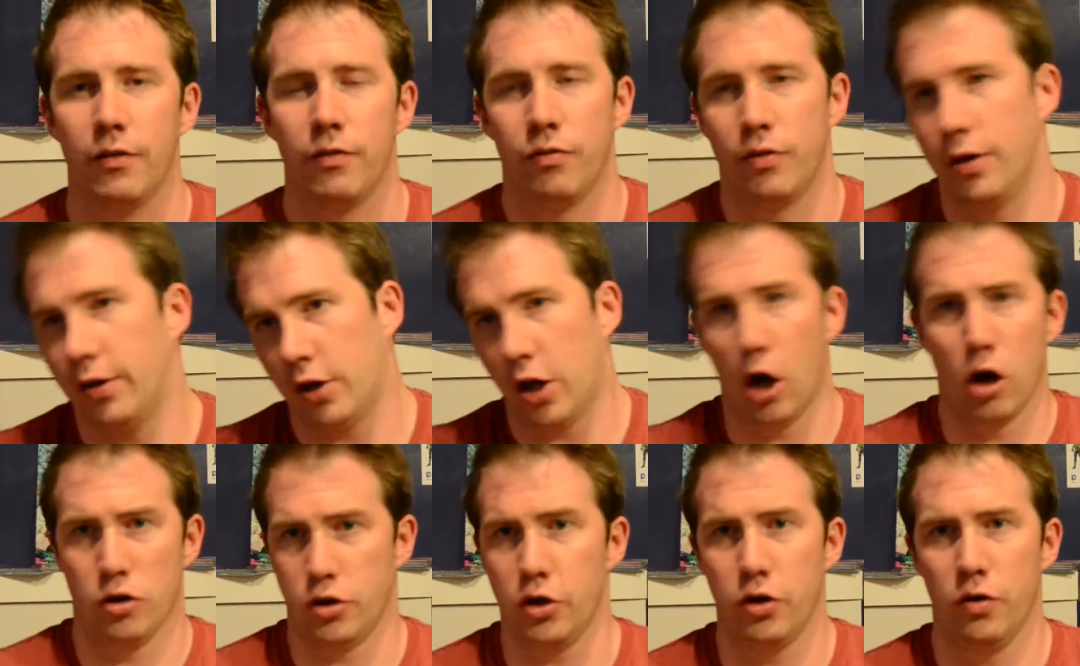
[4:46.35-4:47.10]
the
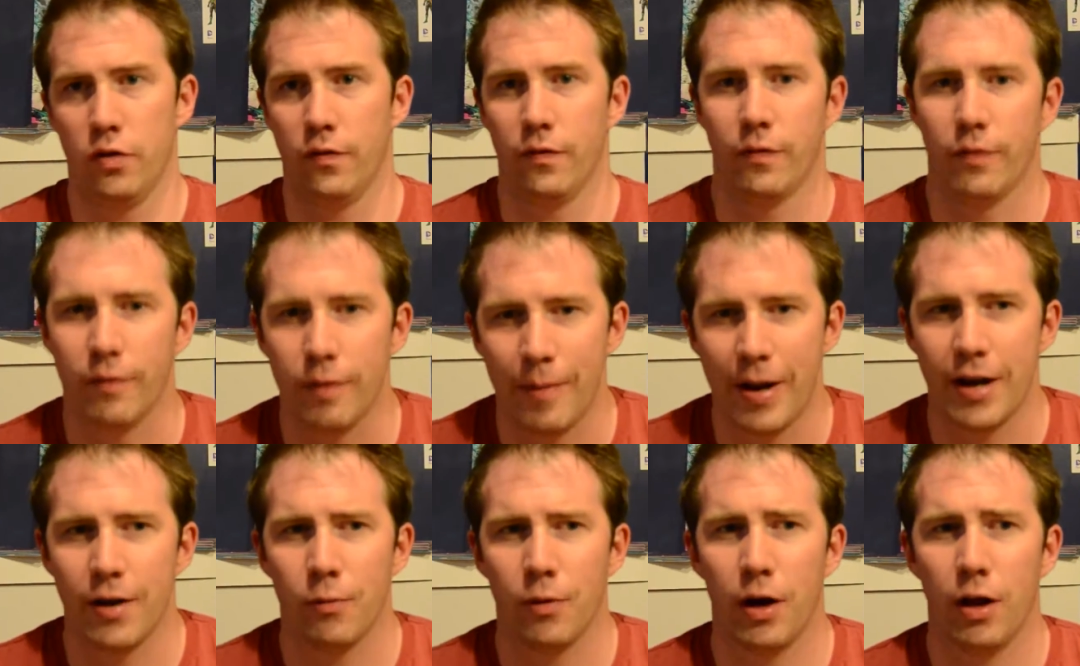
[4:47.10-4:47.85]
cartoon
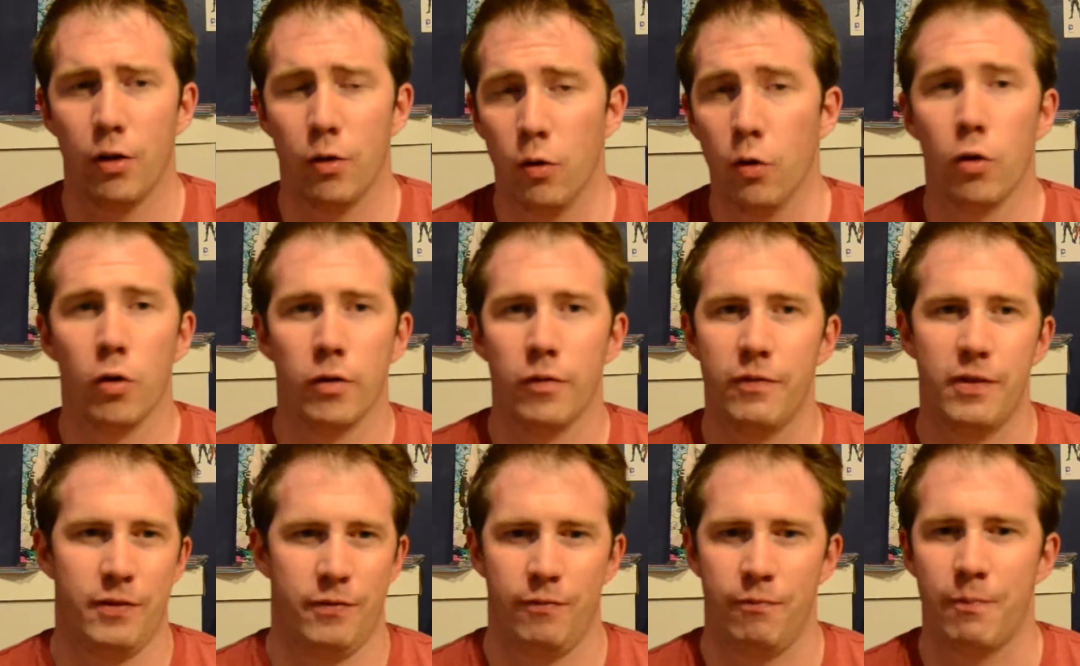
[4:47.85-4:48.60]
Amanda Waller,
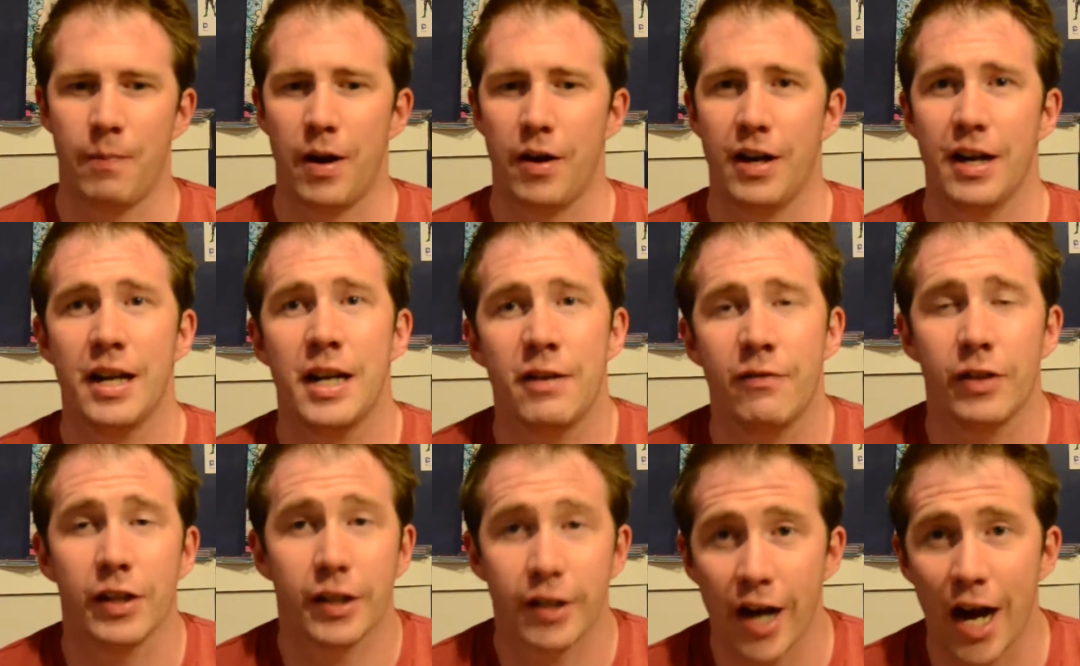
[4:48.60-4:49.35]
or better yet, even
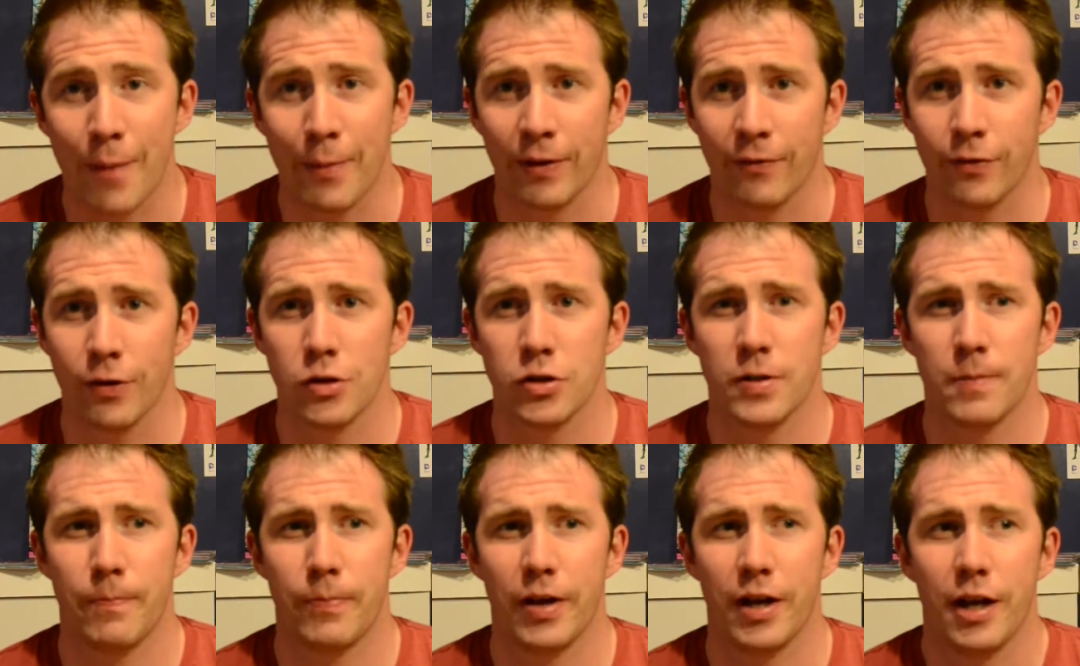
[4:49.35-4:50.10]
the comic
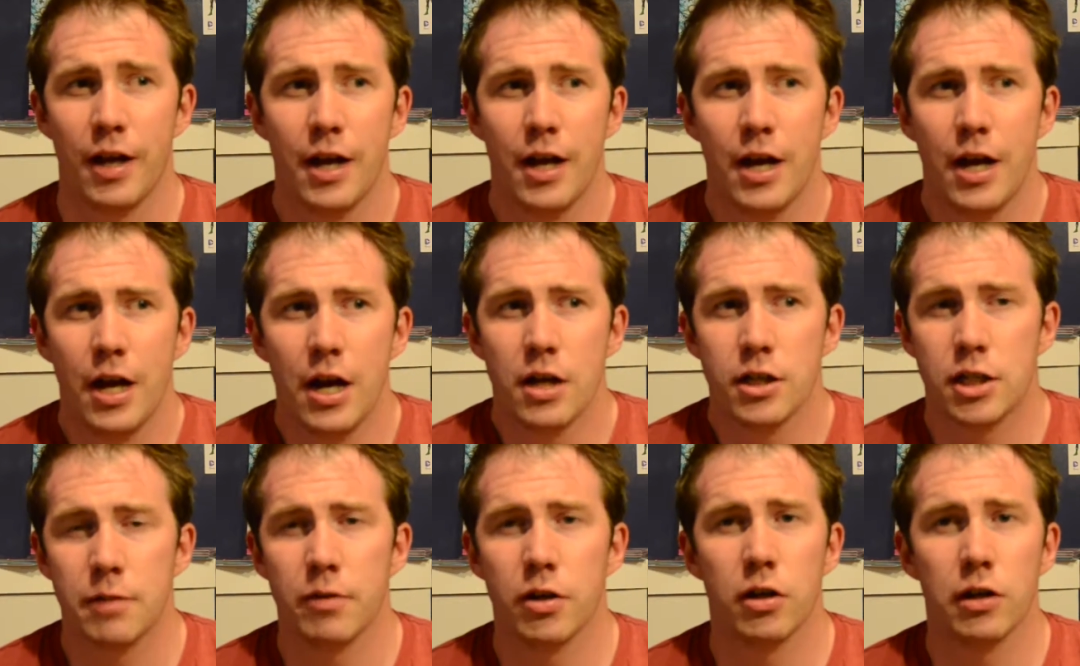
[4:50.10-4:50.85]
version, but
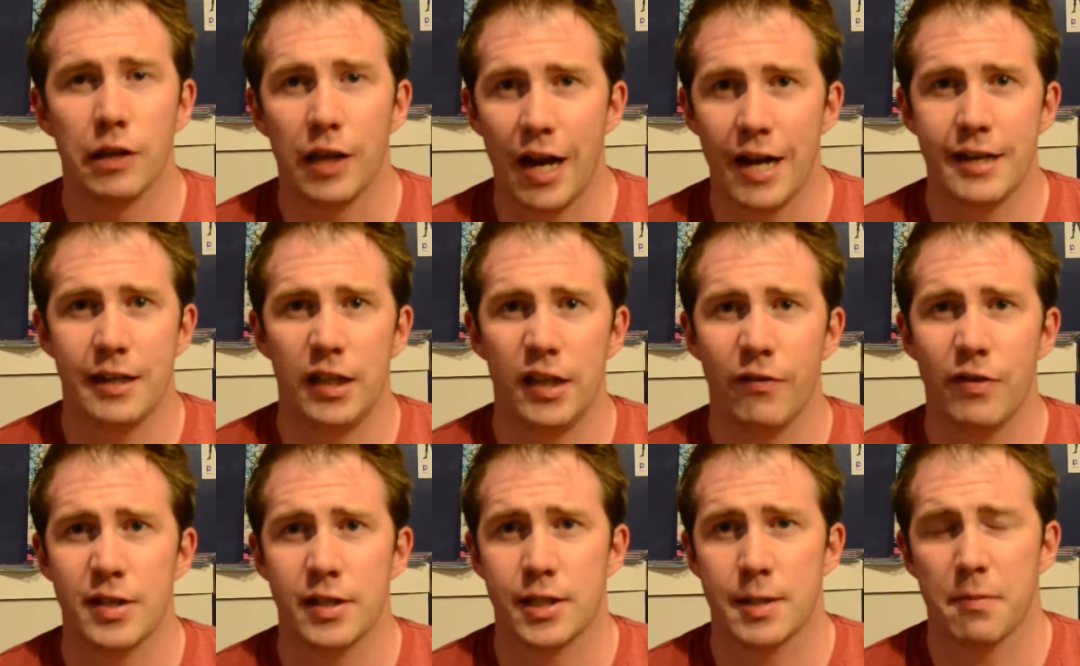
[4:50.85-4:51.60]
some of her line
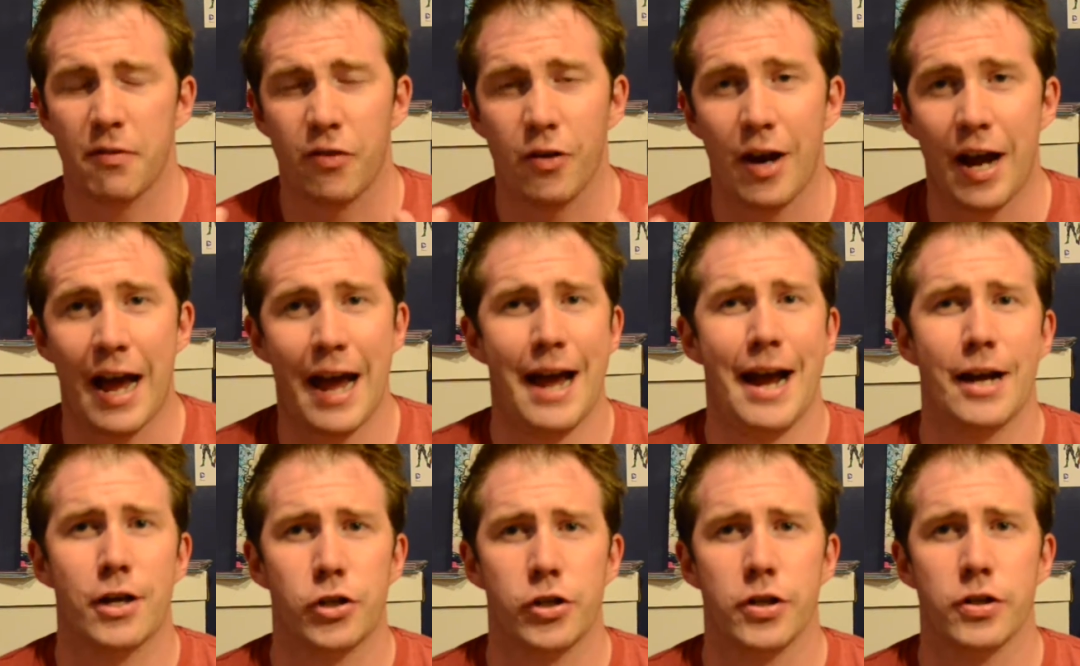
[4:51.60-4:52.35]
deliveries and some of her
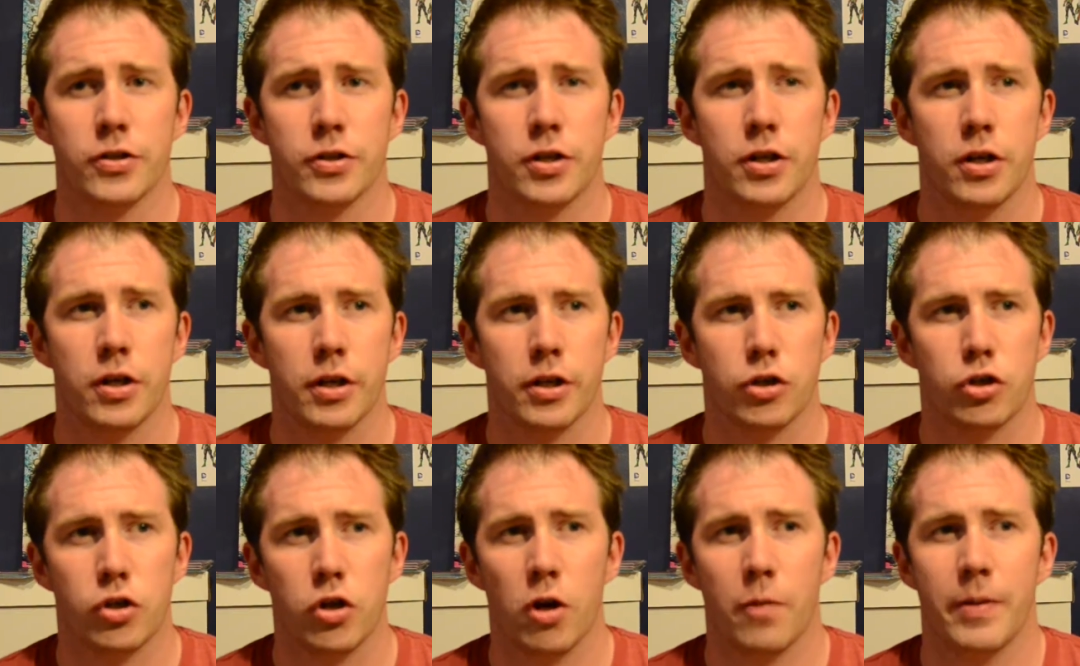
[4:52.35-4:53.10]
actions
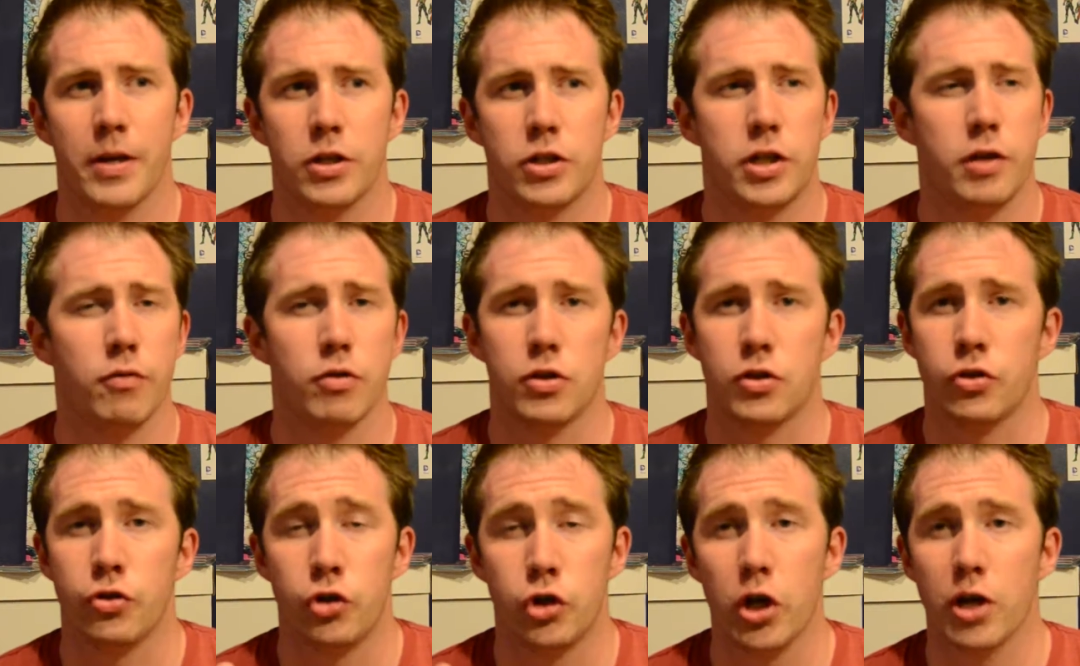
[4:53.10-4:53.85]
showed me she was
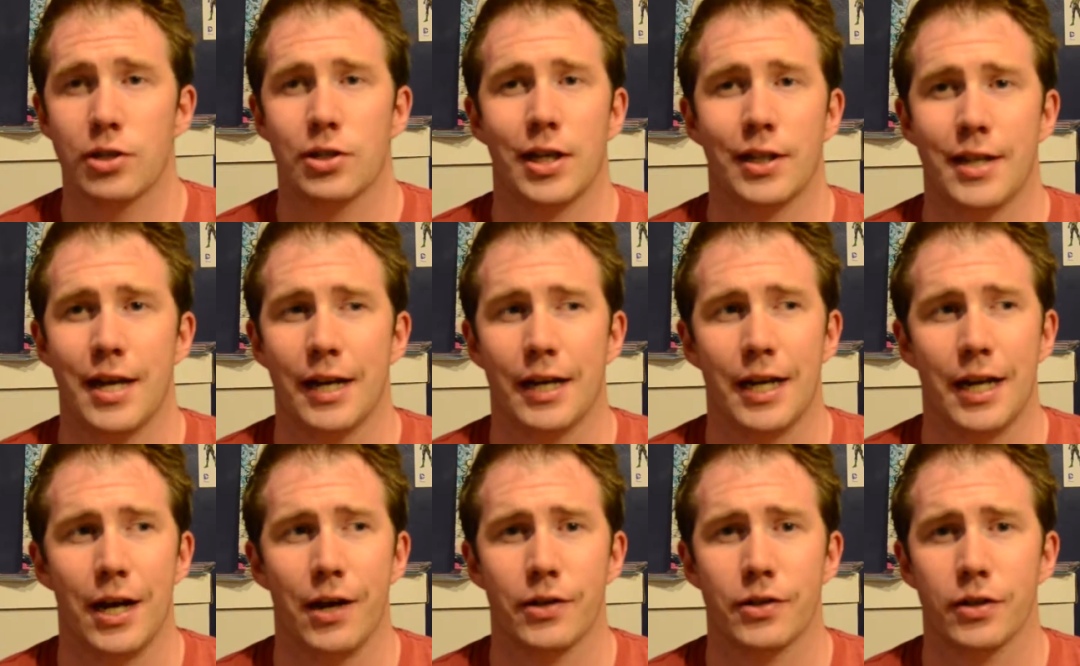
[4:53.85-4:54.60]
just like that
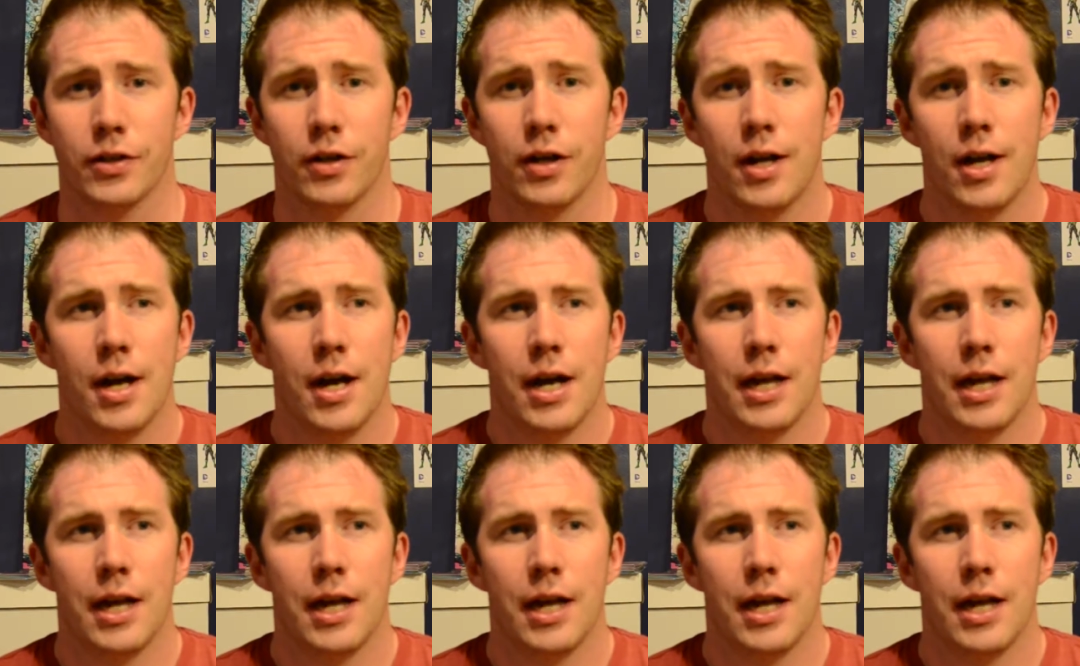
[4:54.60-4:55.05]
character.